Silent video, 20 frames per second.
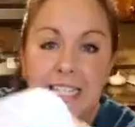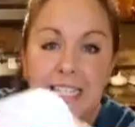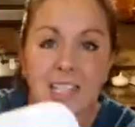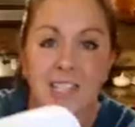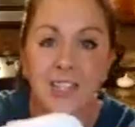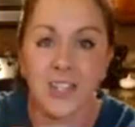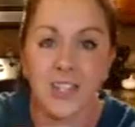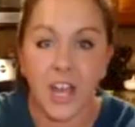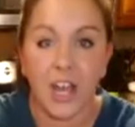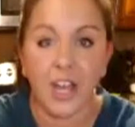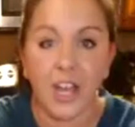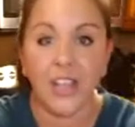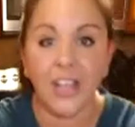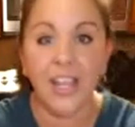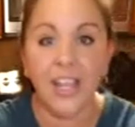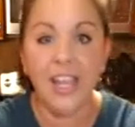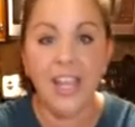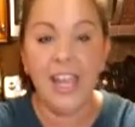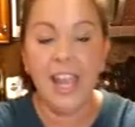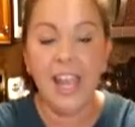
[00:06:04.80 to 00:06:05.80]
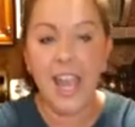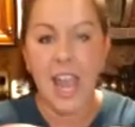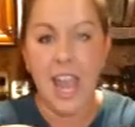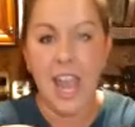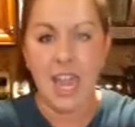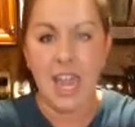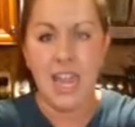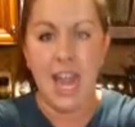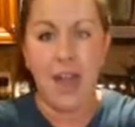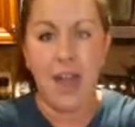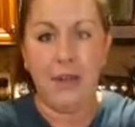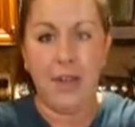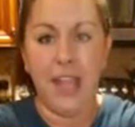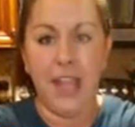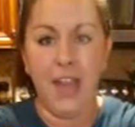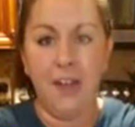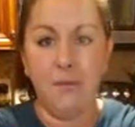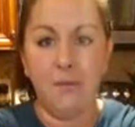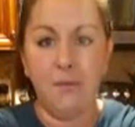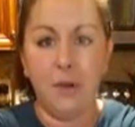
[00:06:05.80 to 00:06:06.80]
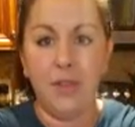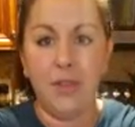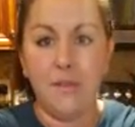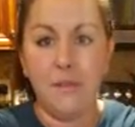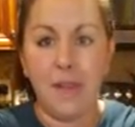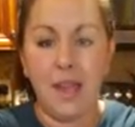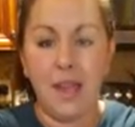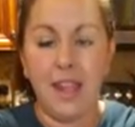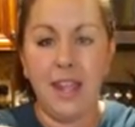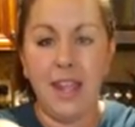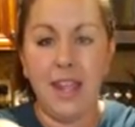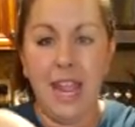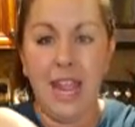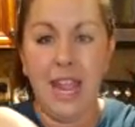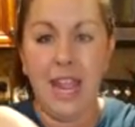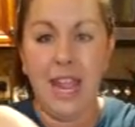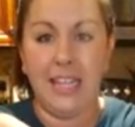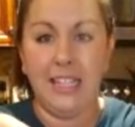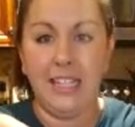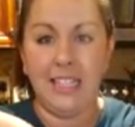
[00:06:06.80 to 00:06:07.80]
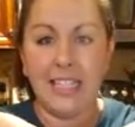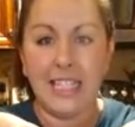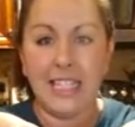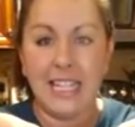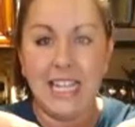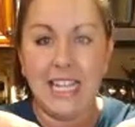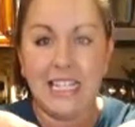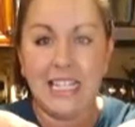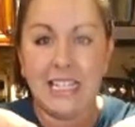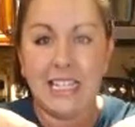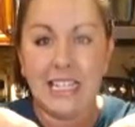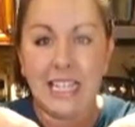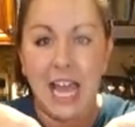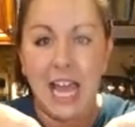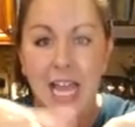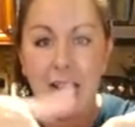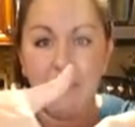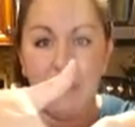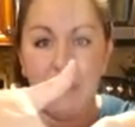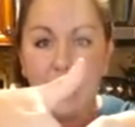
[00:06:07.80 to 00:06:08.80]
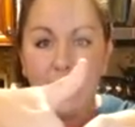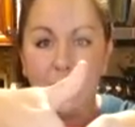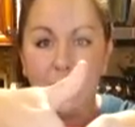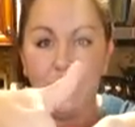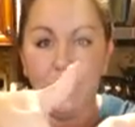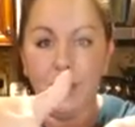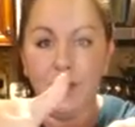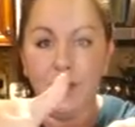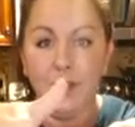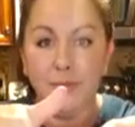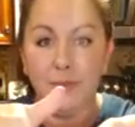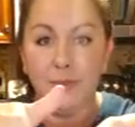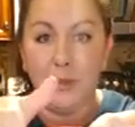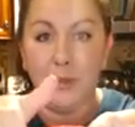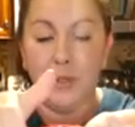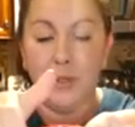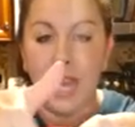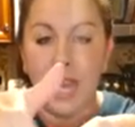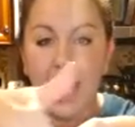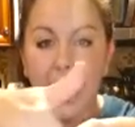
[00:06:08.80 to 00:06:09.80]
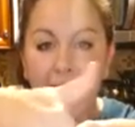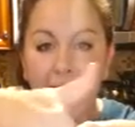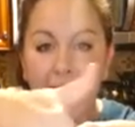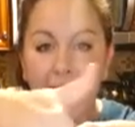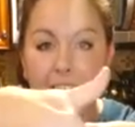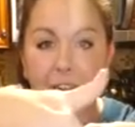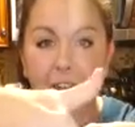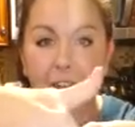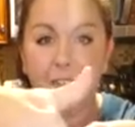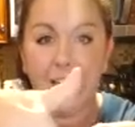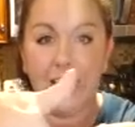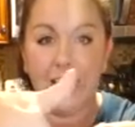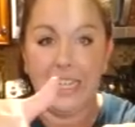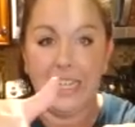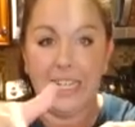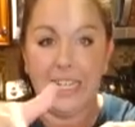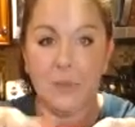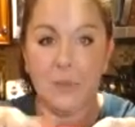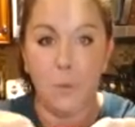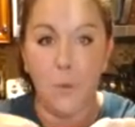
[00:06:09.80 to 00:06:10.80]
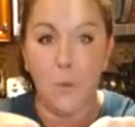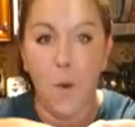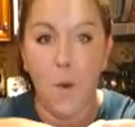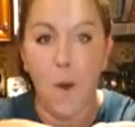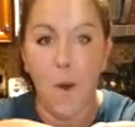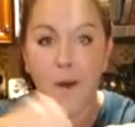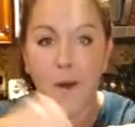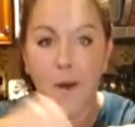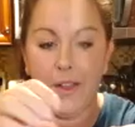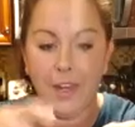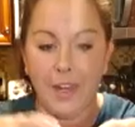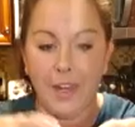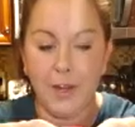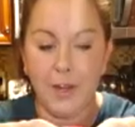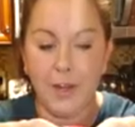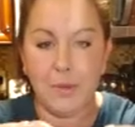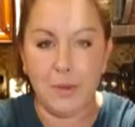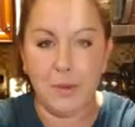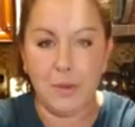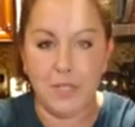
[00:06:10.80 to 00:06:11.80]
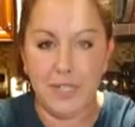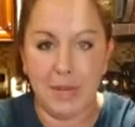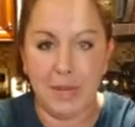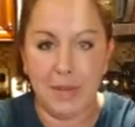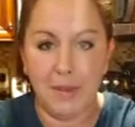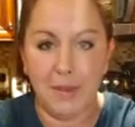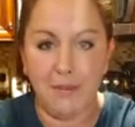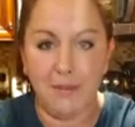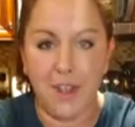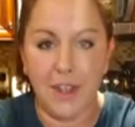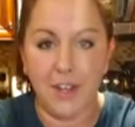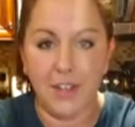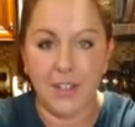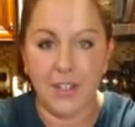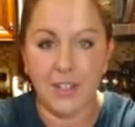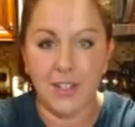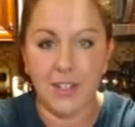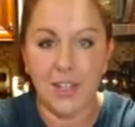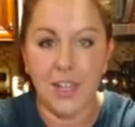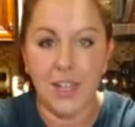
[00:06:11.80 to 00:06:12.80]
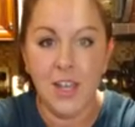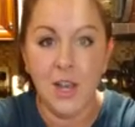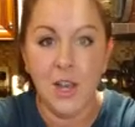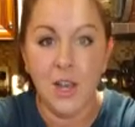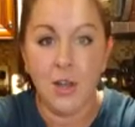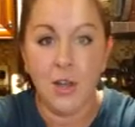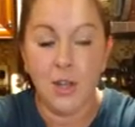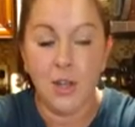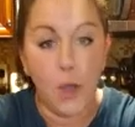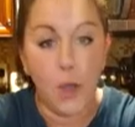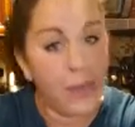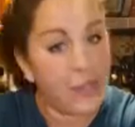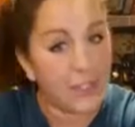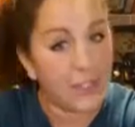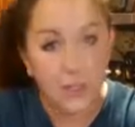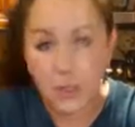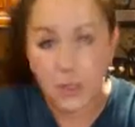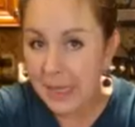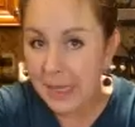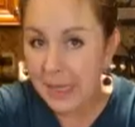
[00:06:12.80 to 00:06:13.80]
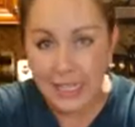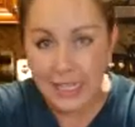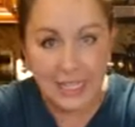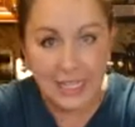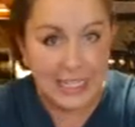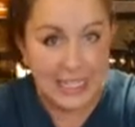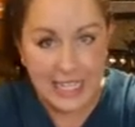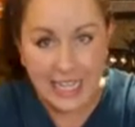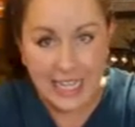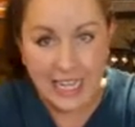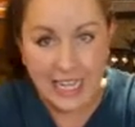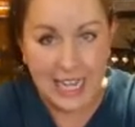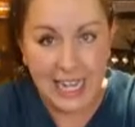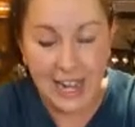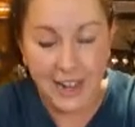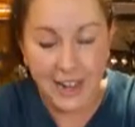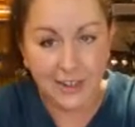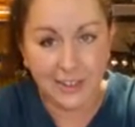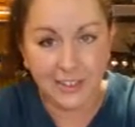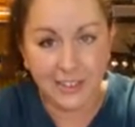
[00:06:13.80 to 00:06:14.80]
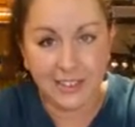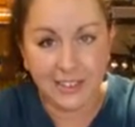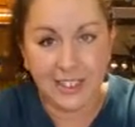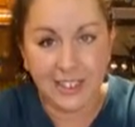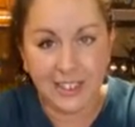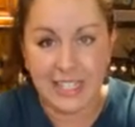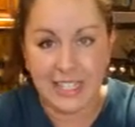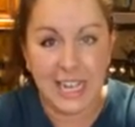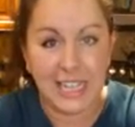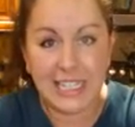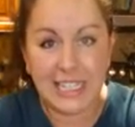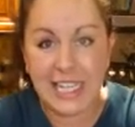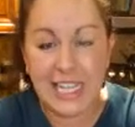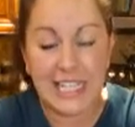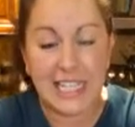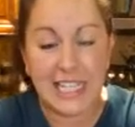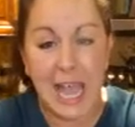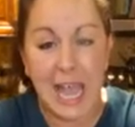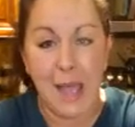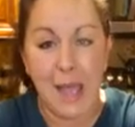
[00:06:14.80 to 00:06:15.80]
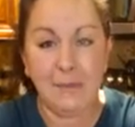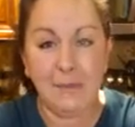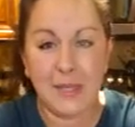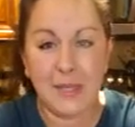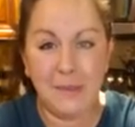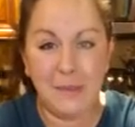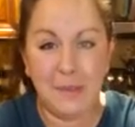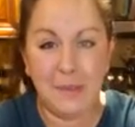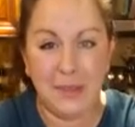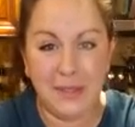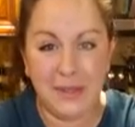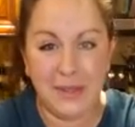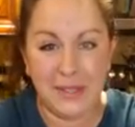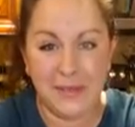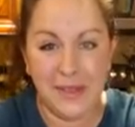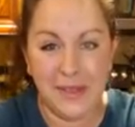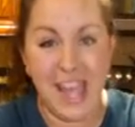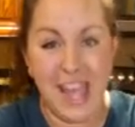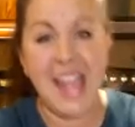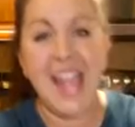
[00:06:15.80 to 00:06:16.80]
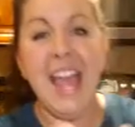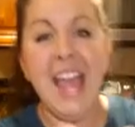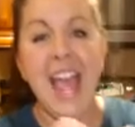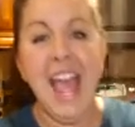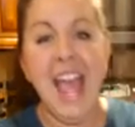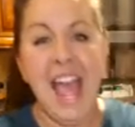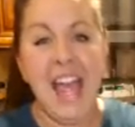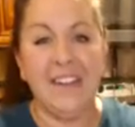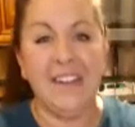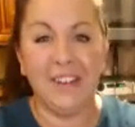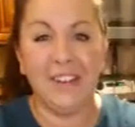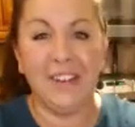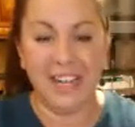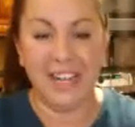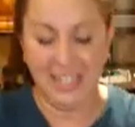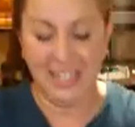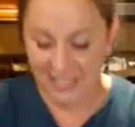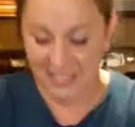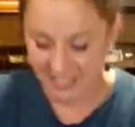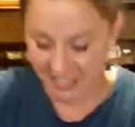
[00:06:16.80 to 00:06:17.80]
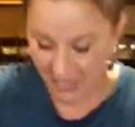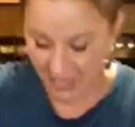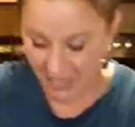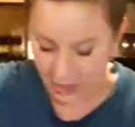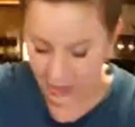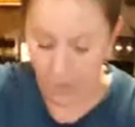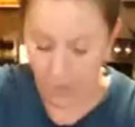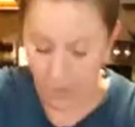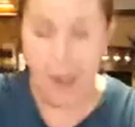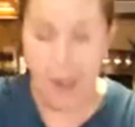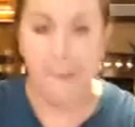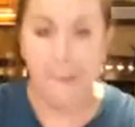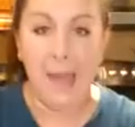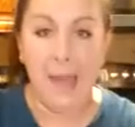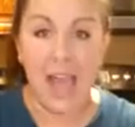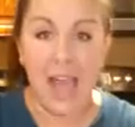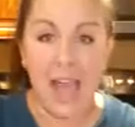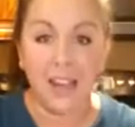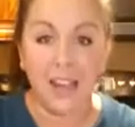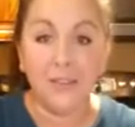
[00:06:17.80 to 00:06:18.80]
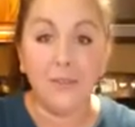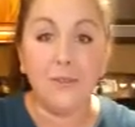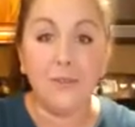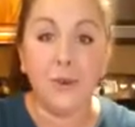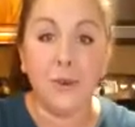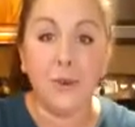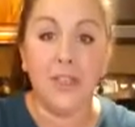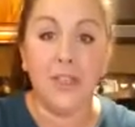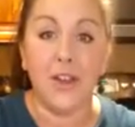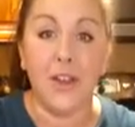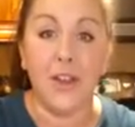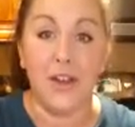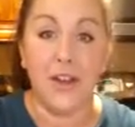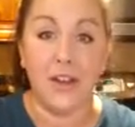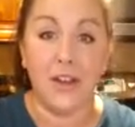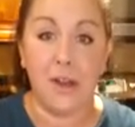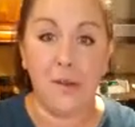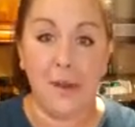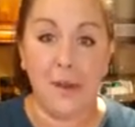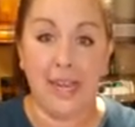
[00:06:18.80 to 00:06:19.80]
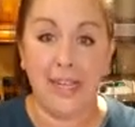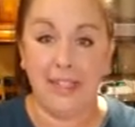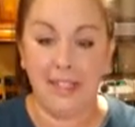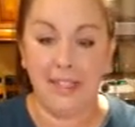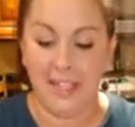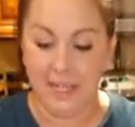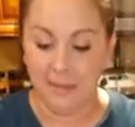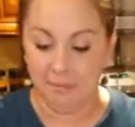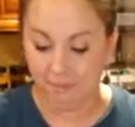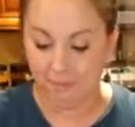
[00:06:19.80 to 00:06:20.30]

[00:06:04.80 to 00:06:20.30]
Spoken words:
snug? And now I have both of my hands inside my little food guide here. I've got a nice wall here to protect my fingers. No extra pinky sticking out. It's not tea time, so put those away. And we're gonna just go back and forth on our mandolin.